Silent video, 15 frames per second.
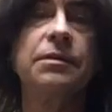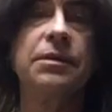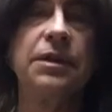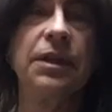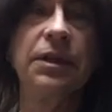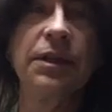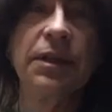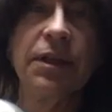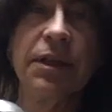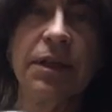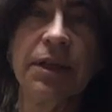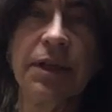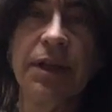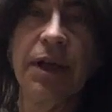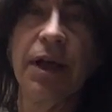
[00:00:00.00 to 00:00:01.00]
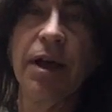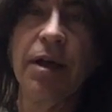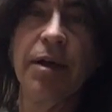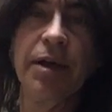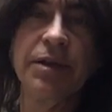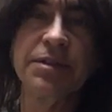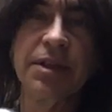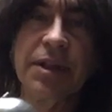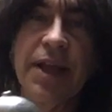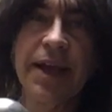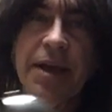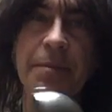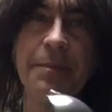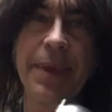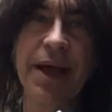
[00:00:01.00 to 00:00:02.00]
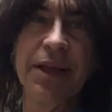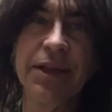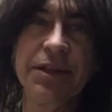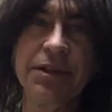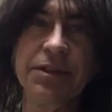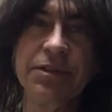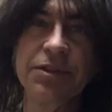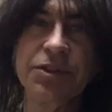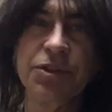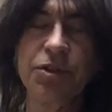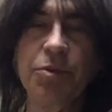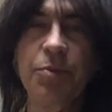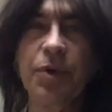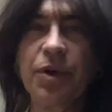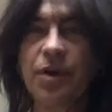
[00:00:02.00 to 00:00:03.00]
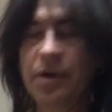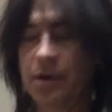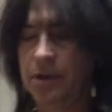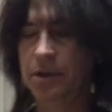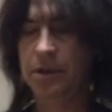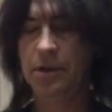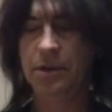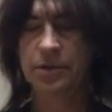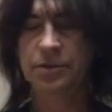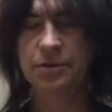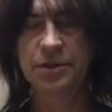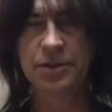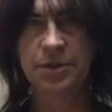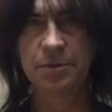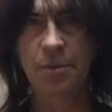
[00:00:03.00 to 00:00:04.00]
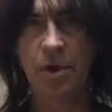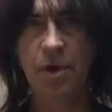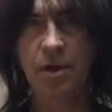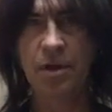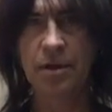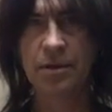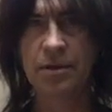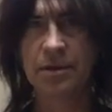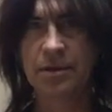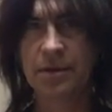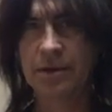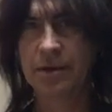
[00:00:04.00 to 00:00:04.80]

the little, it's like a melon scooper, so it's small.